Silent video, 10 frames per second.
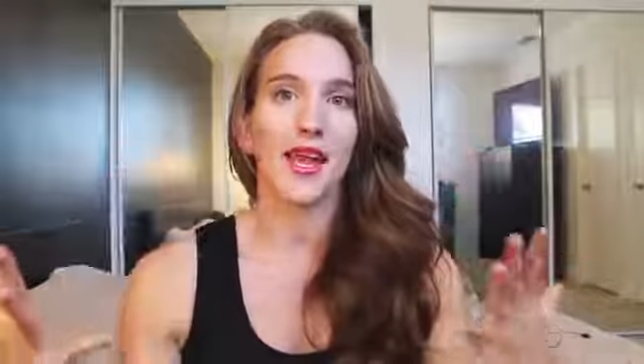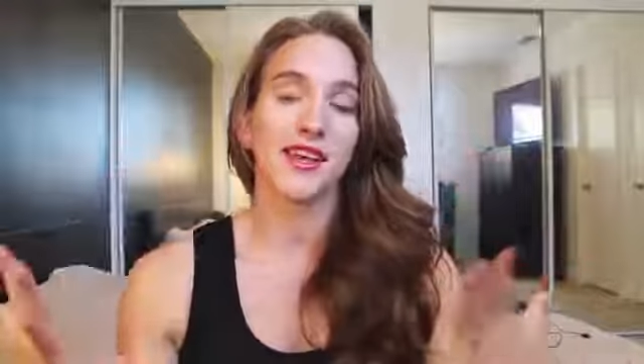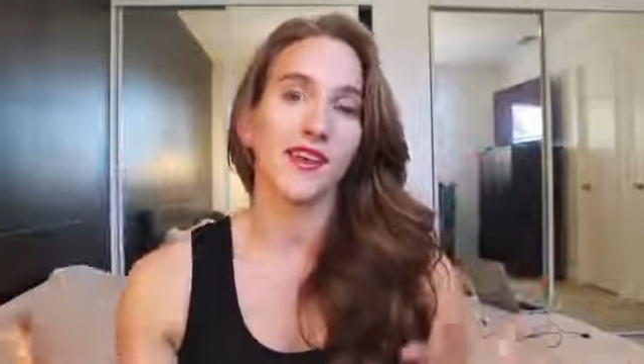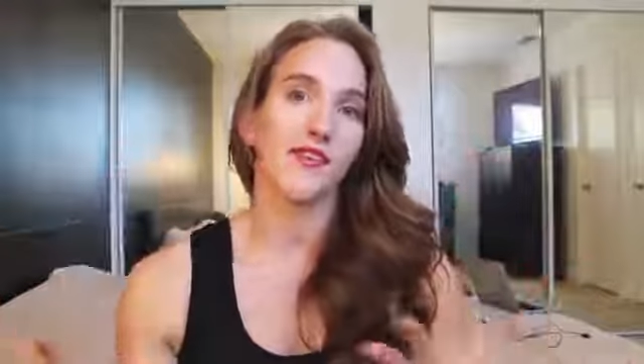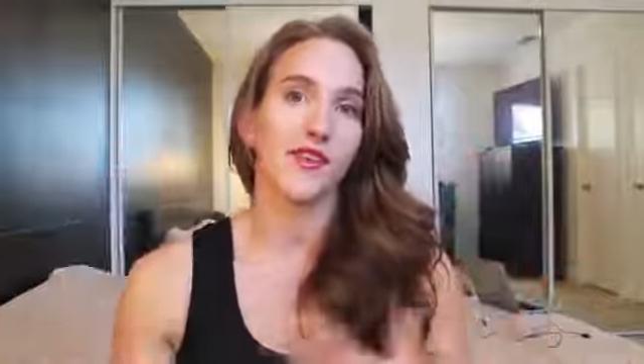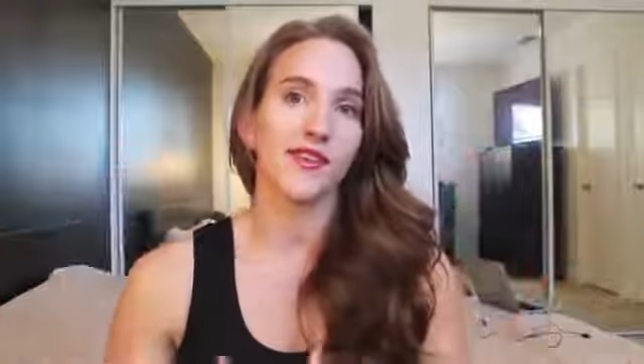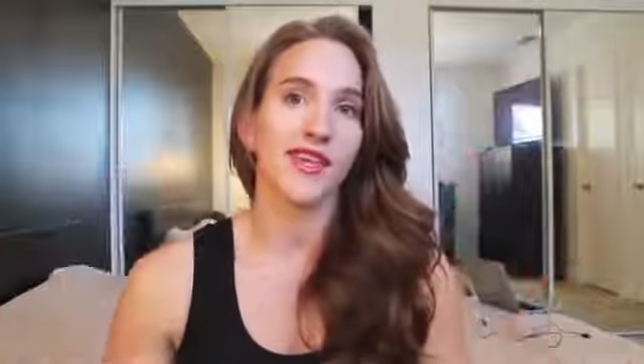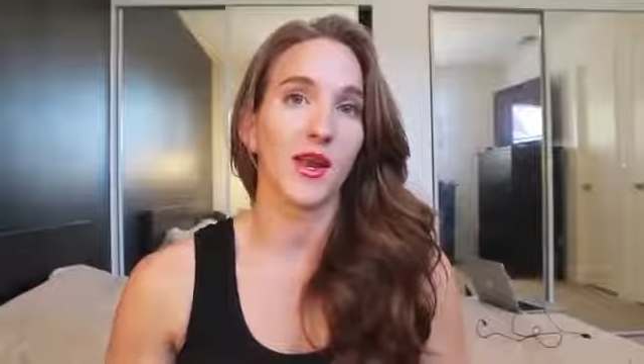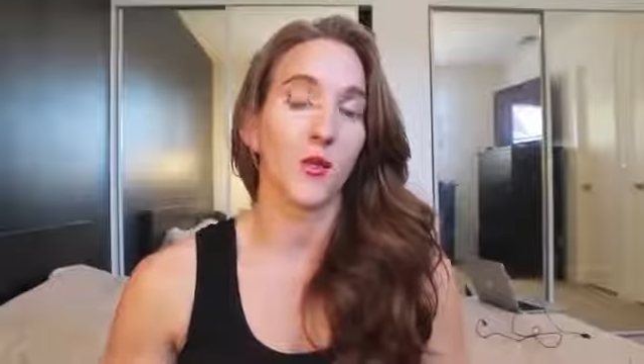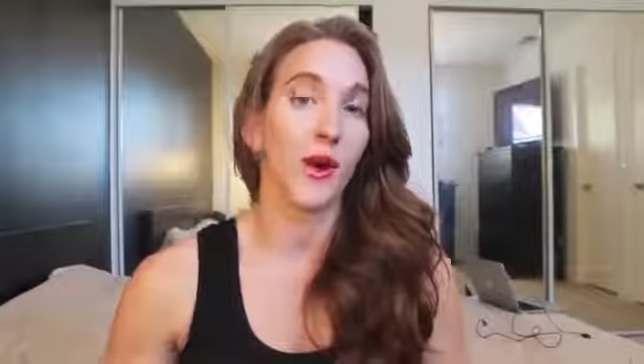difference
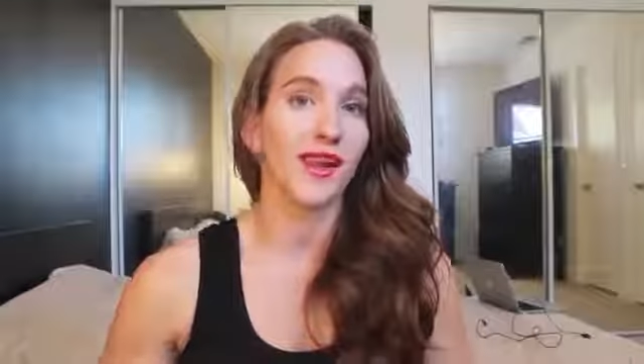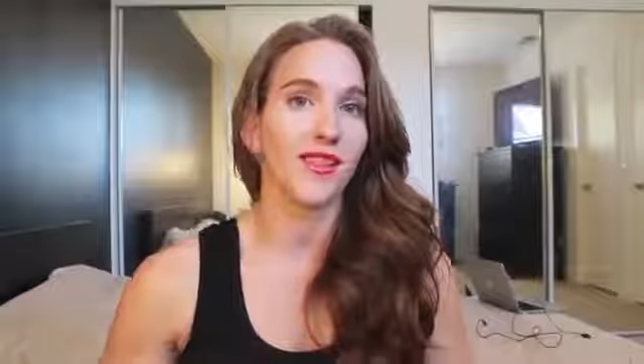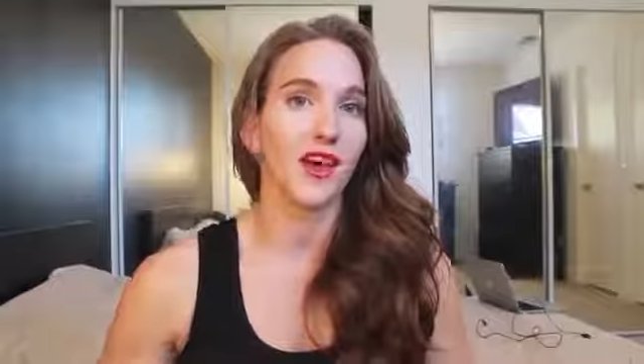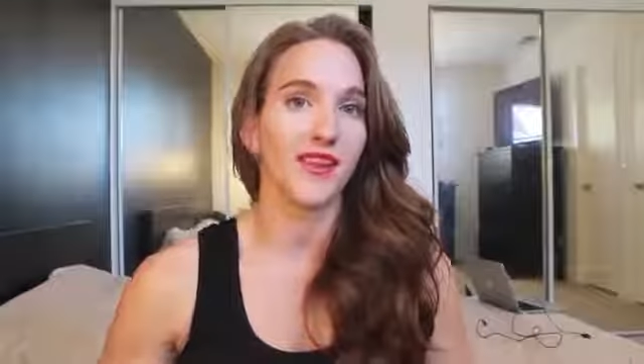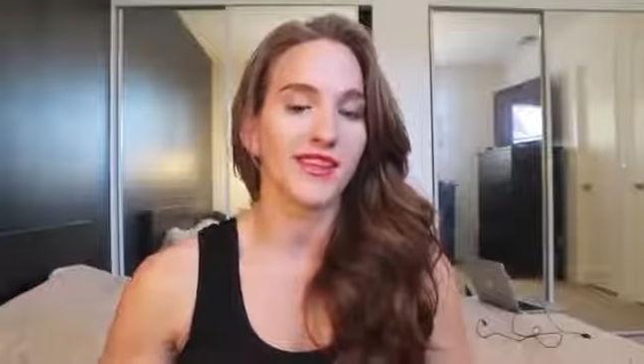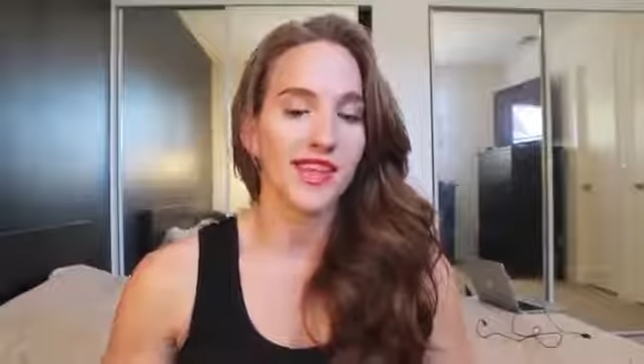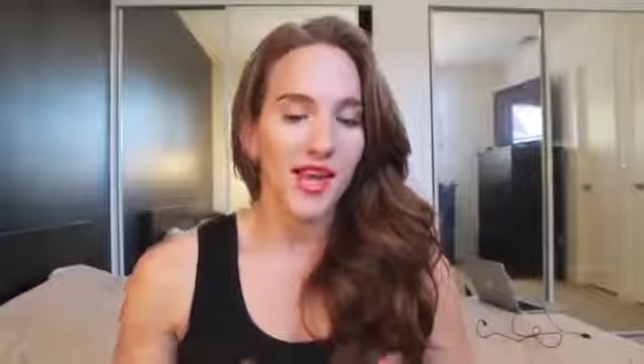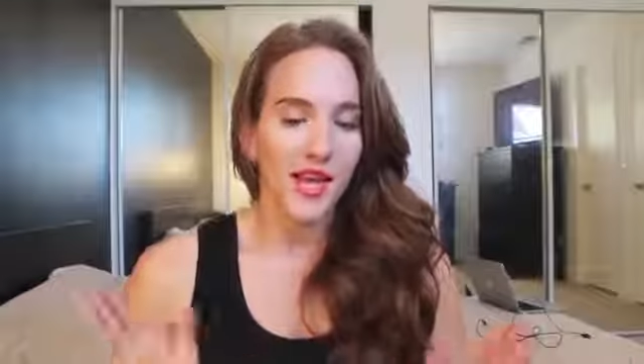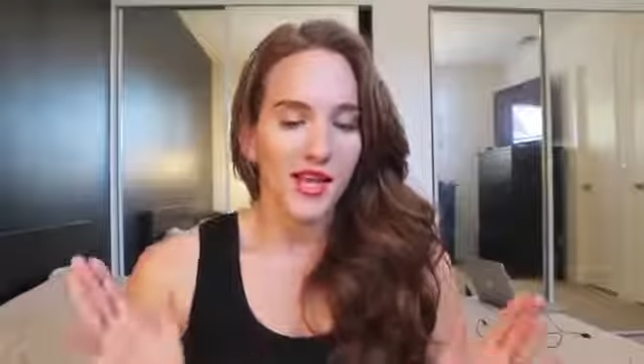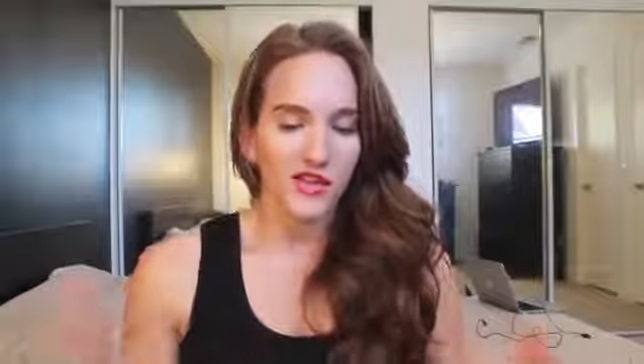in weight loss.
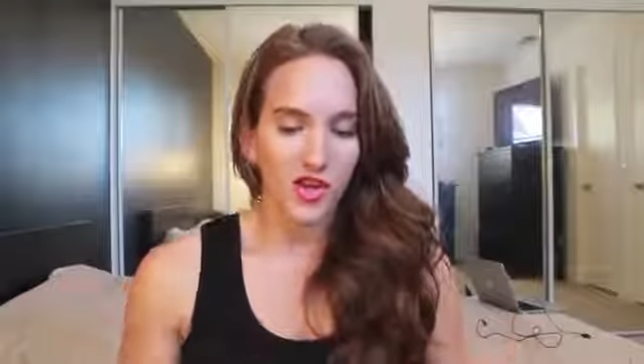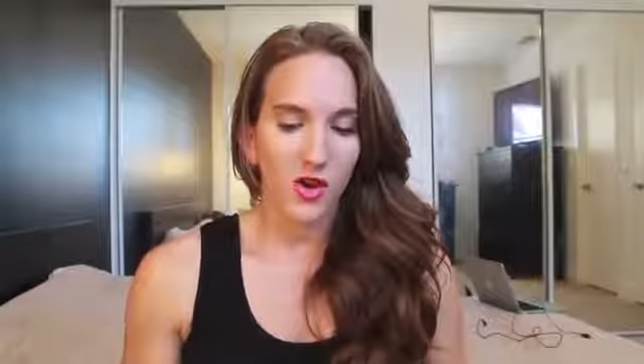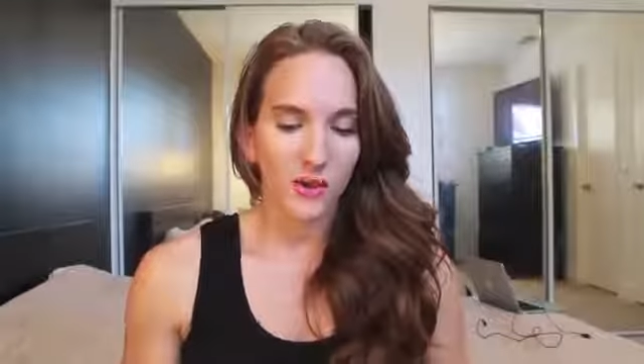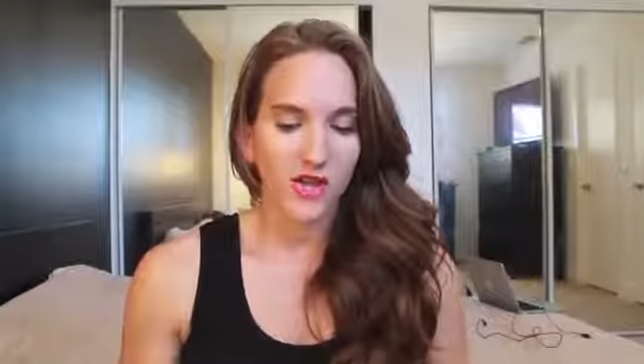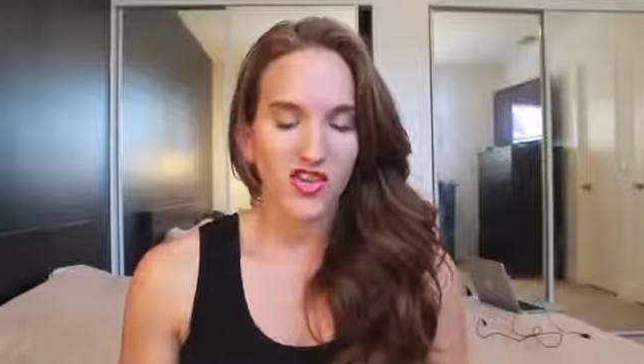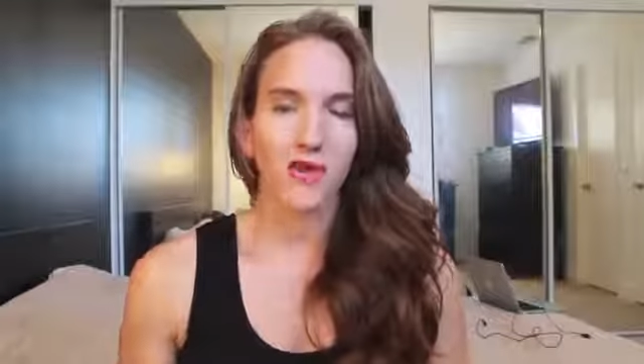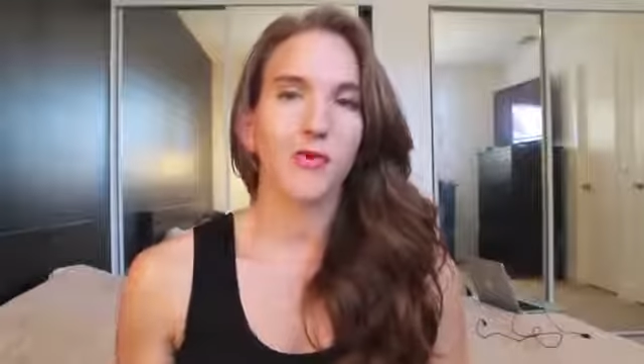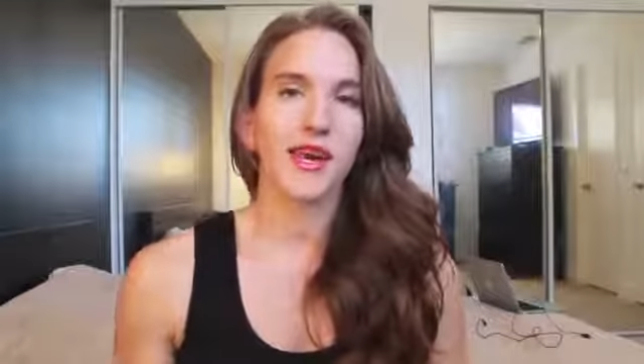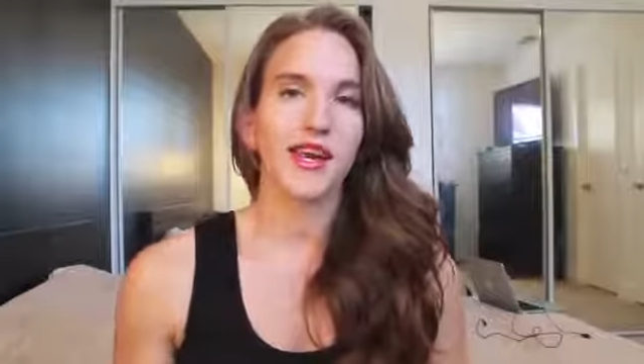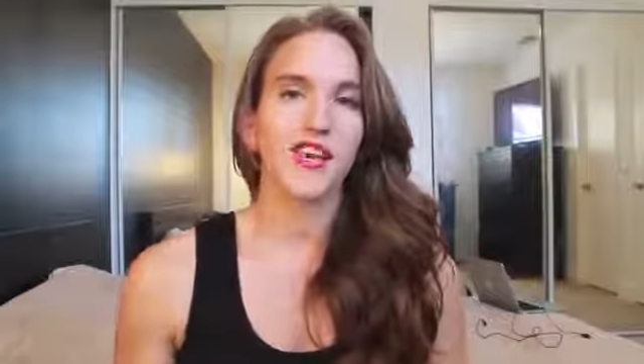So I'm gonna jump
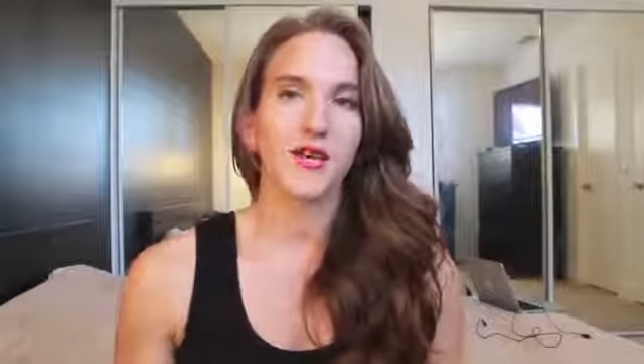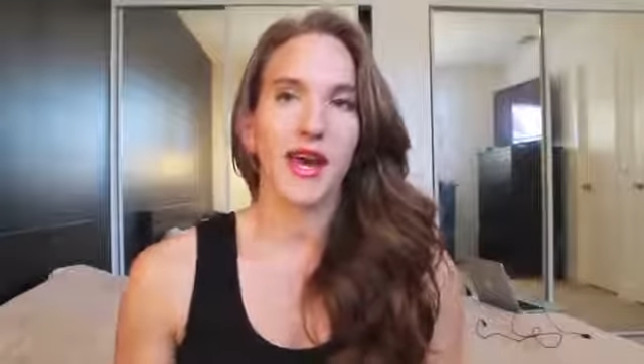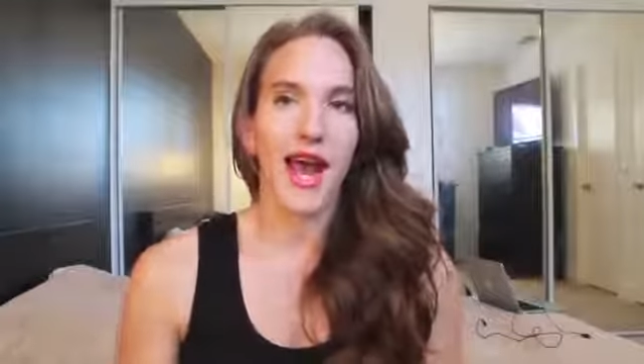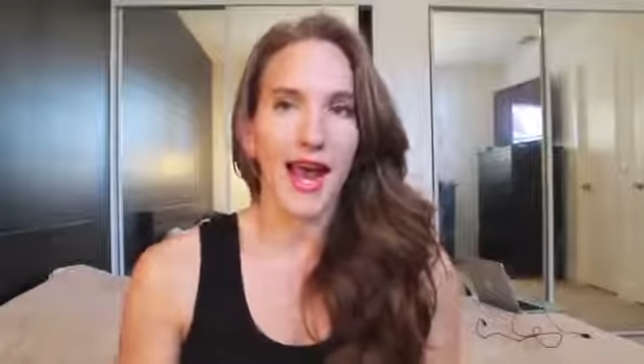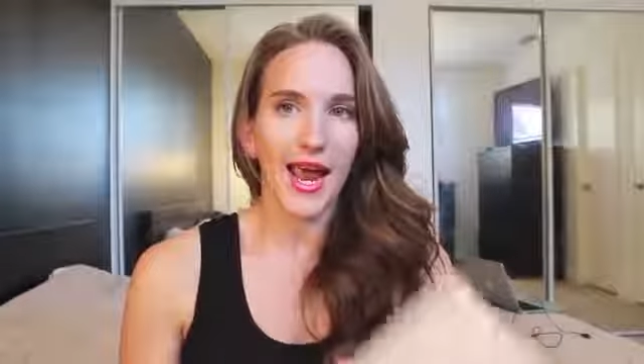right into it. I